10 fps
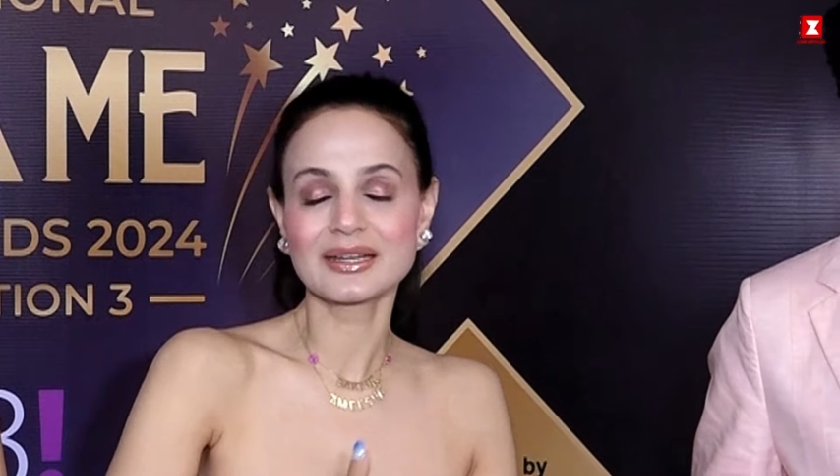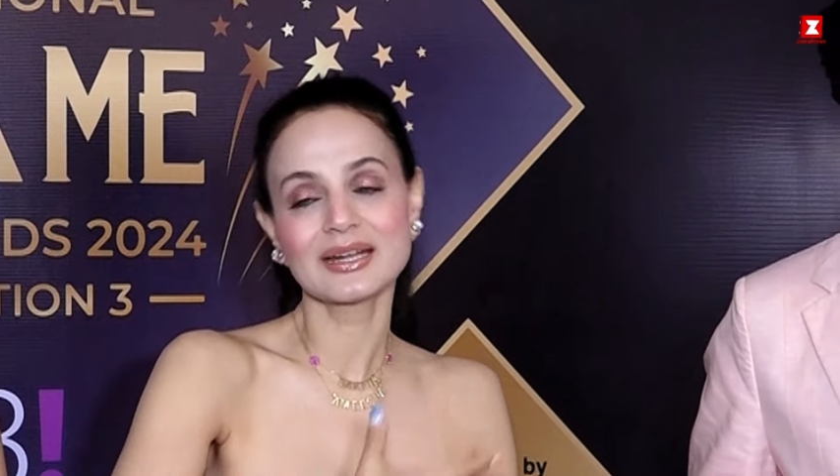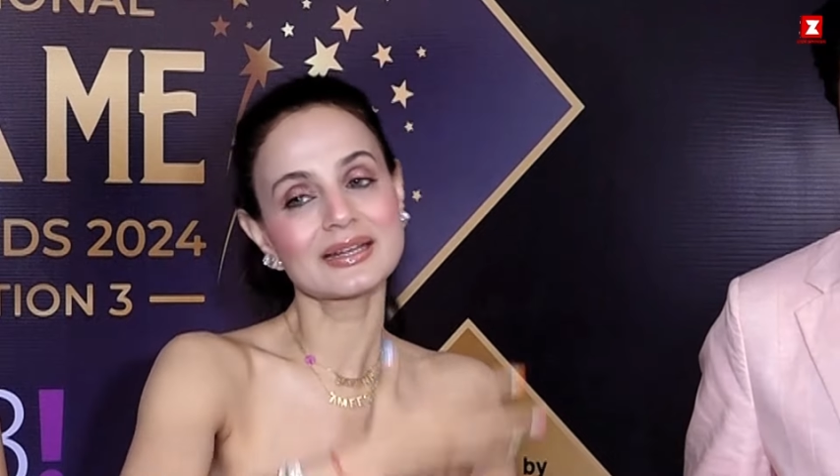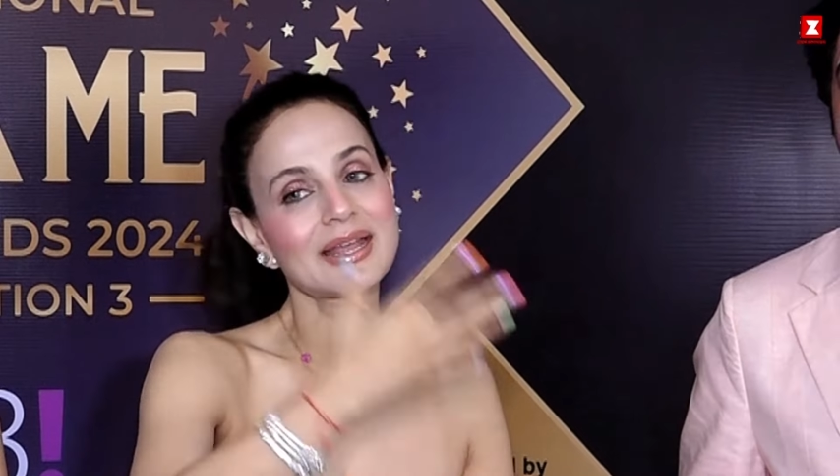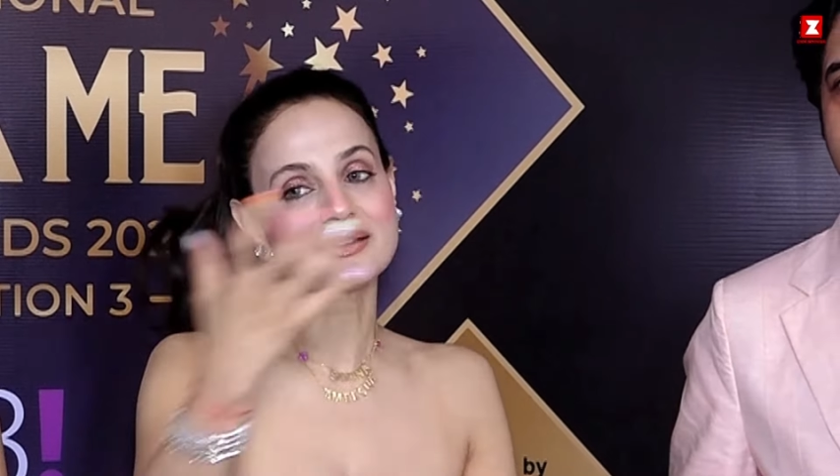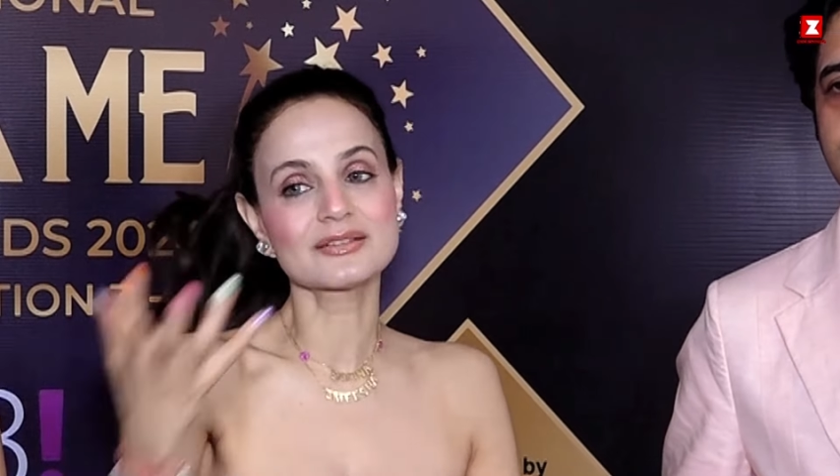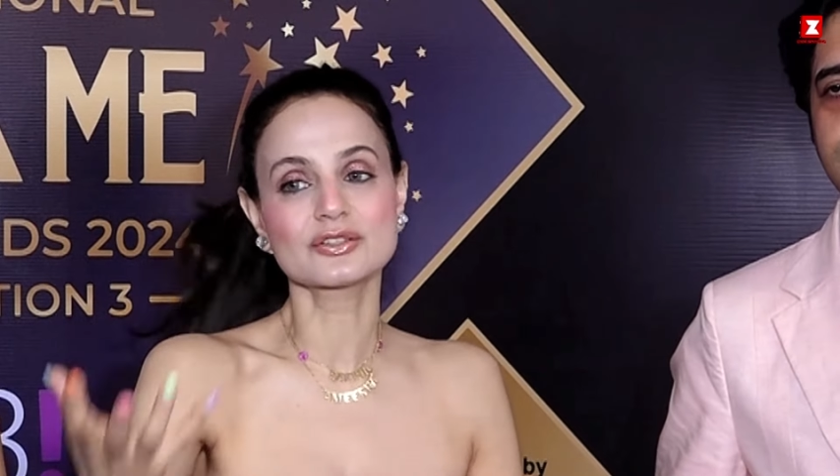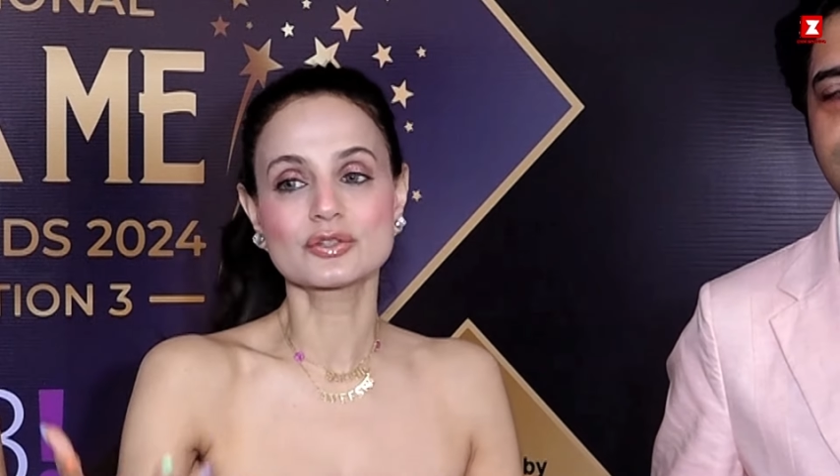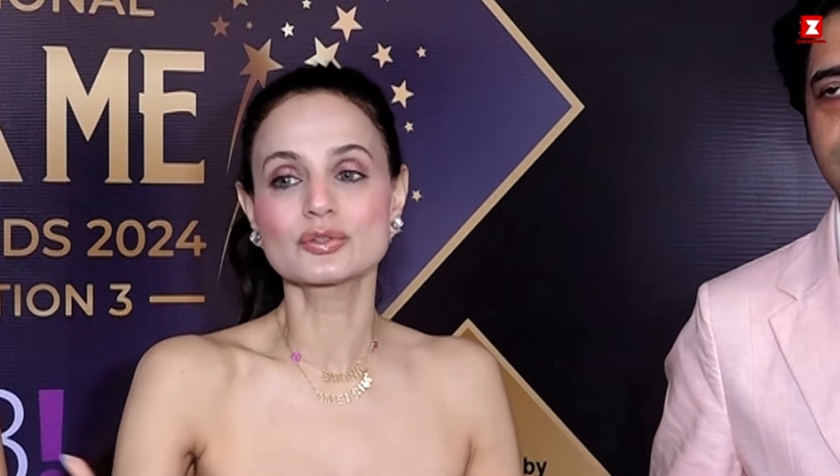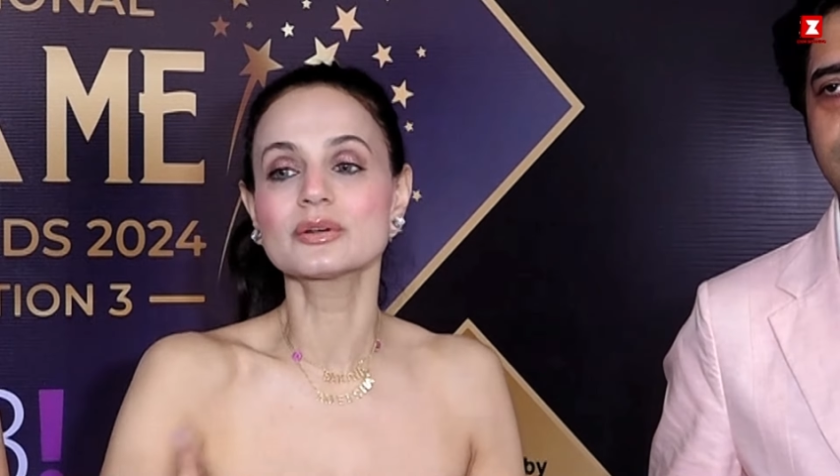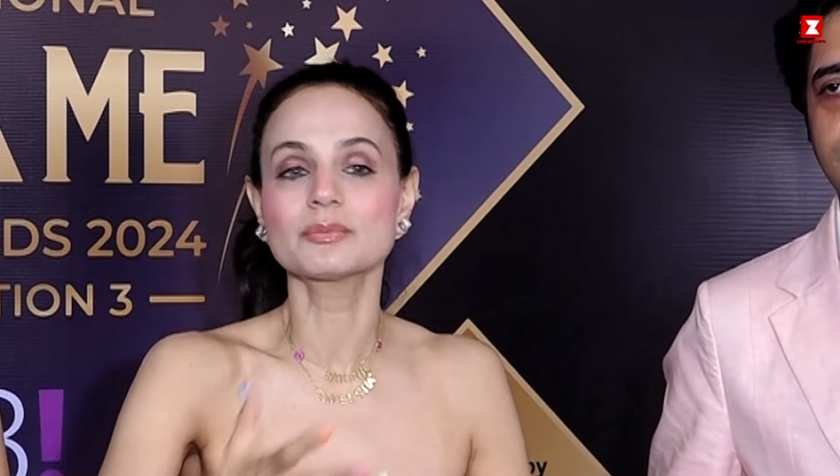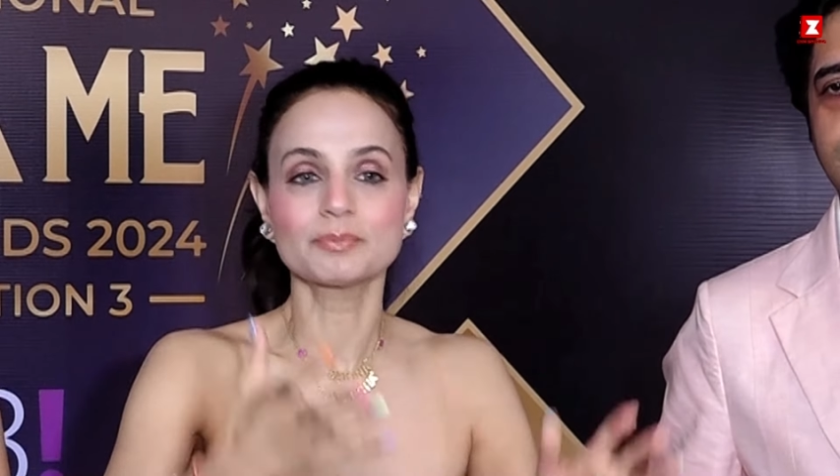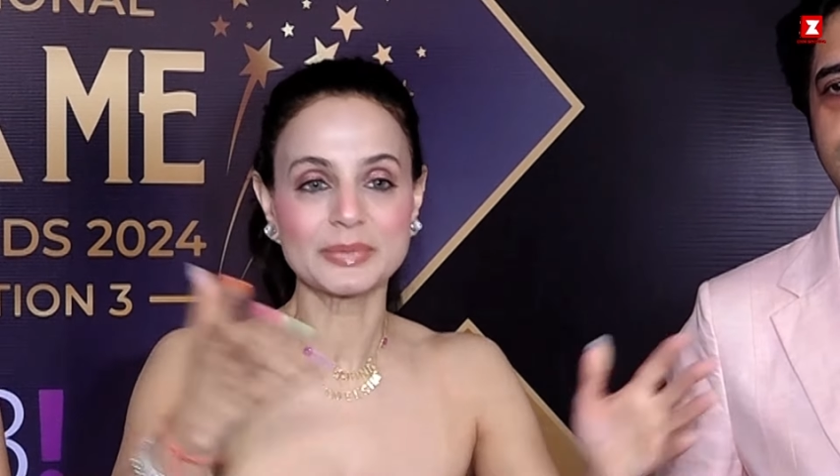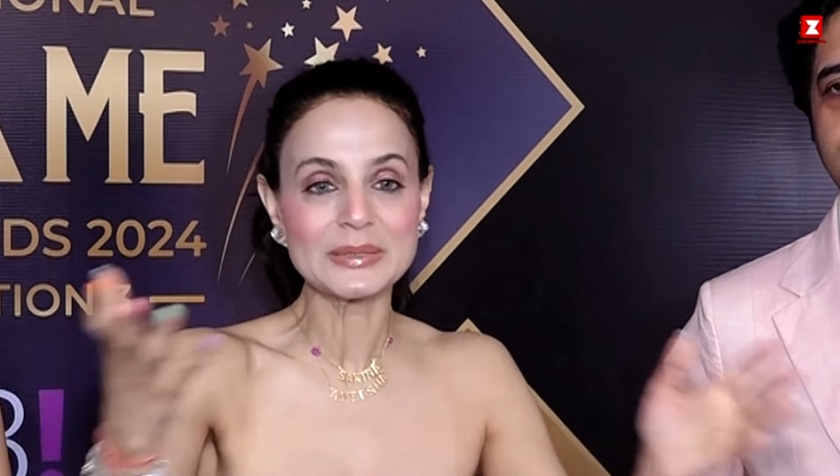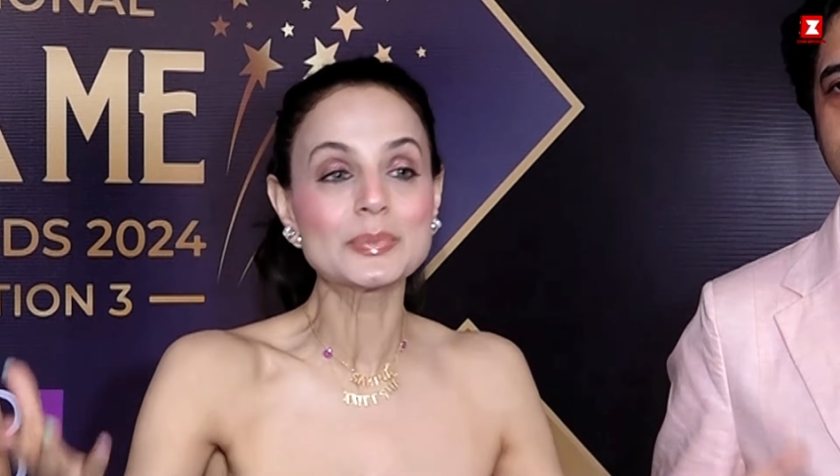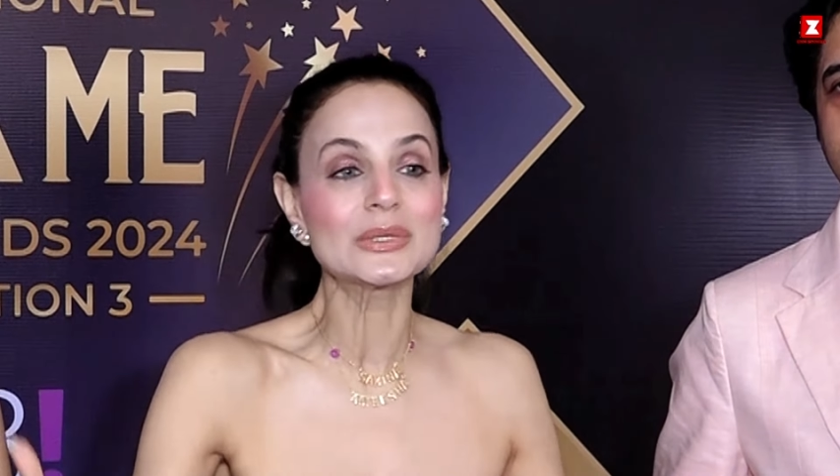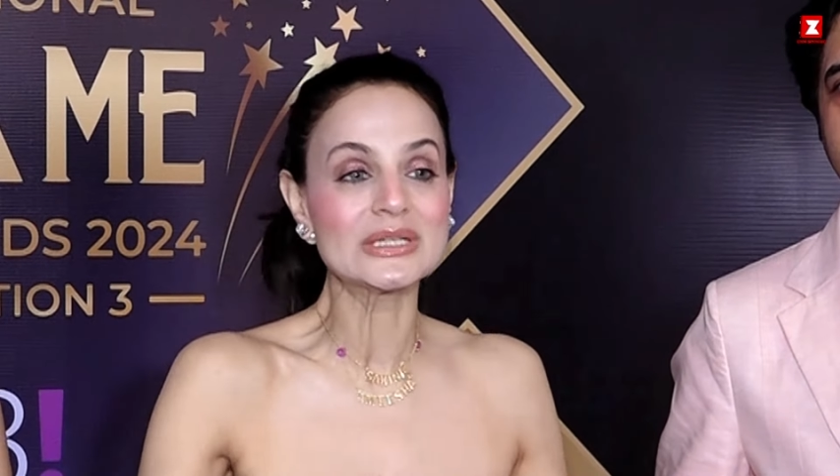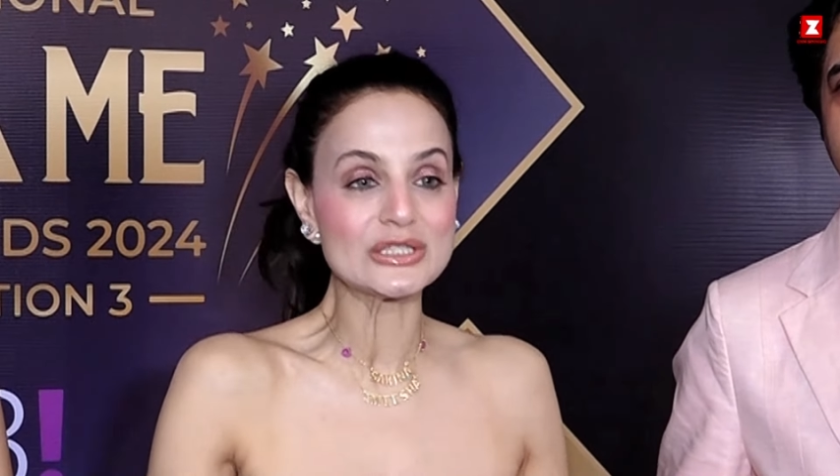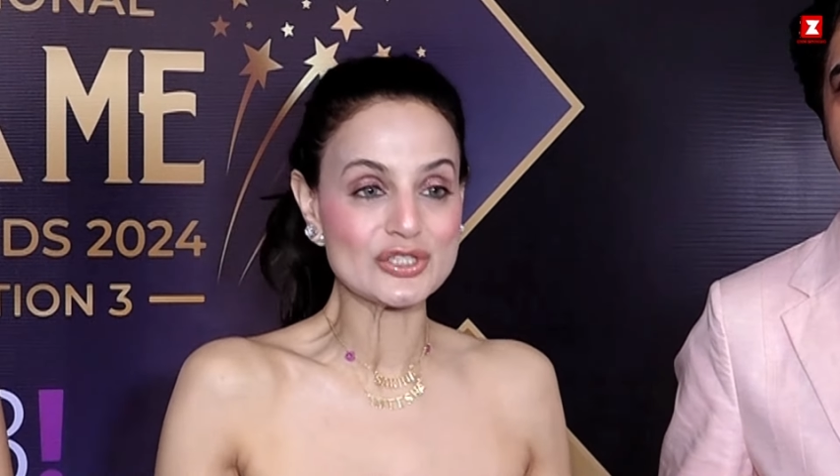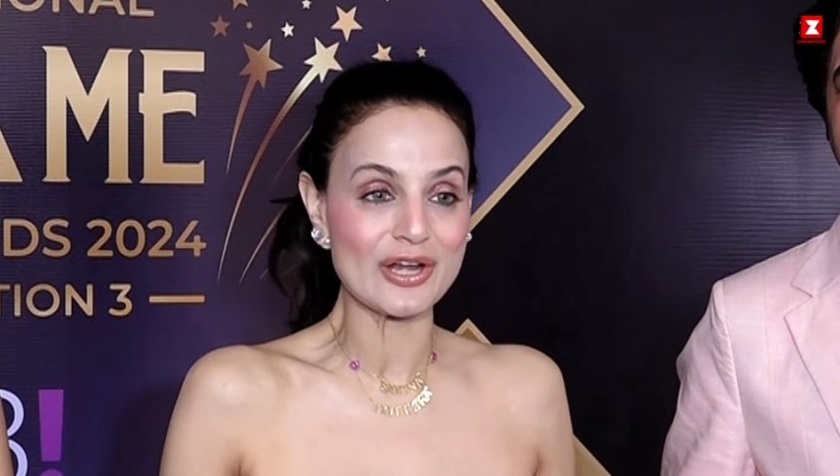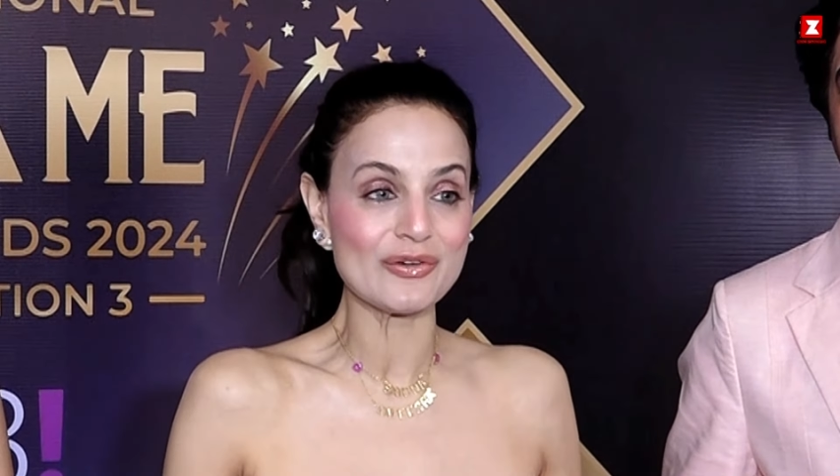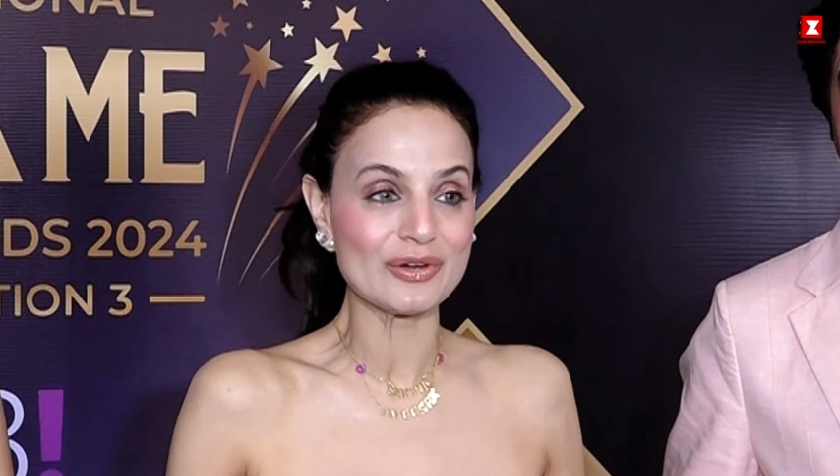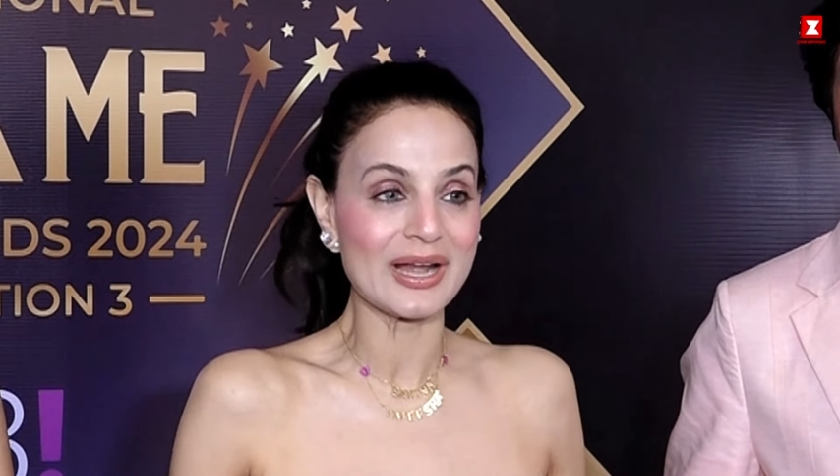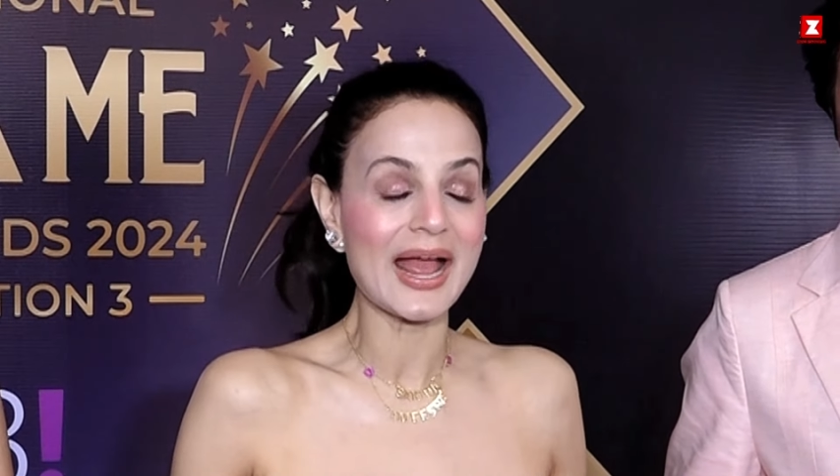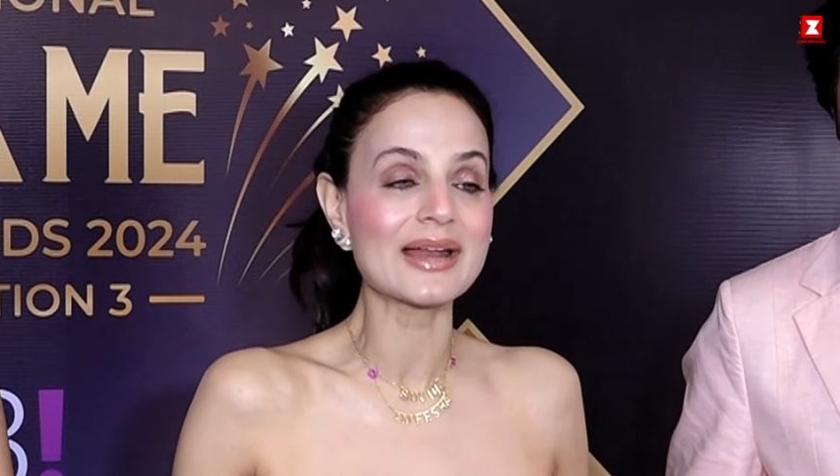can get to the people in general,